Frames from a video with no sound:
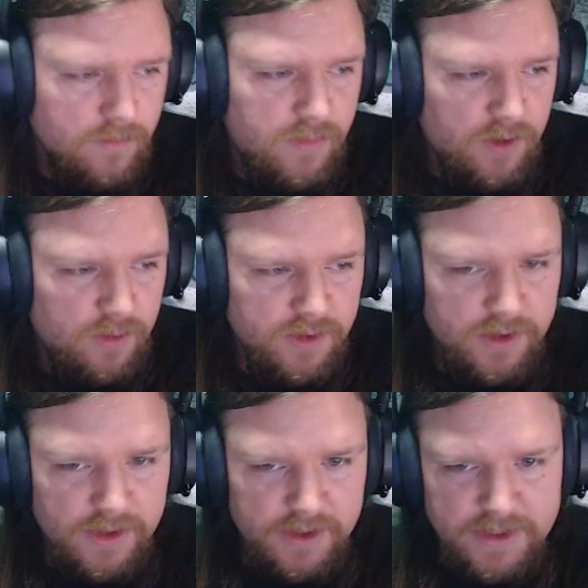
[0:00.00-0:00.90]
overhaul is
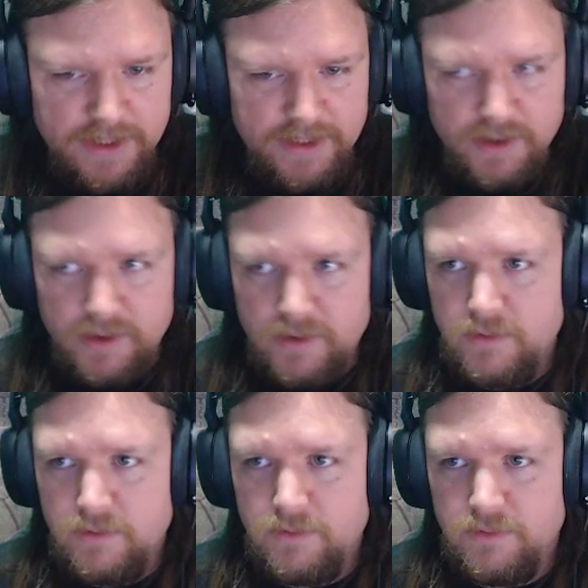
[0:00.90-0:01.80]
looking static.
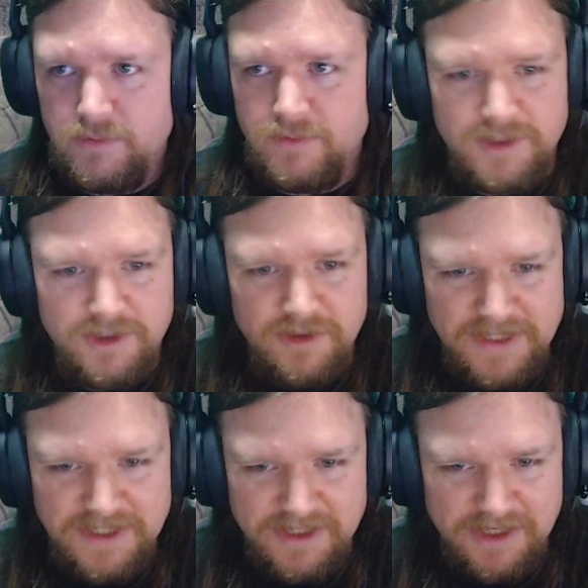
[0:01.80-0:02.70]
I think I
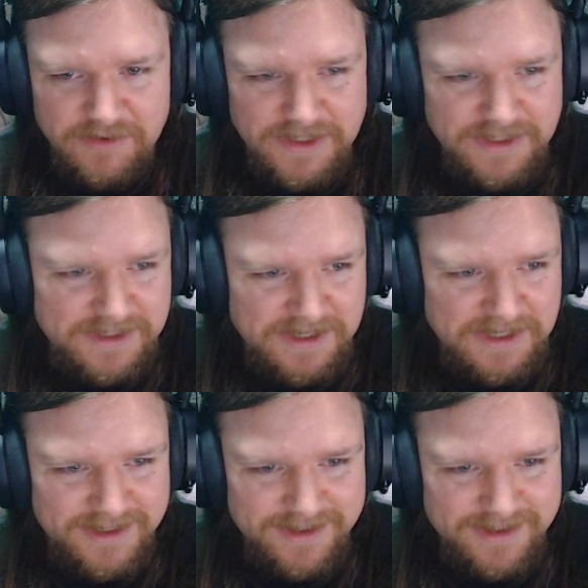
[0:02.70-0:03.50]
basically already decided.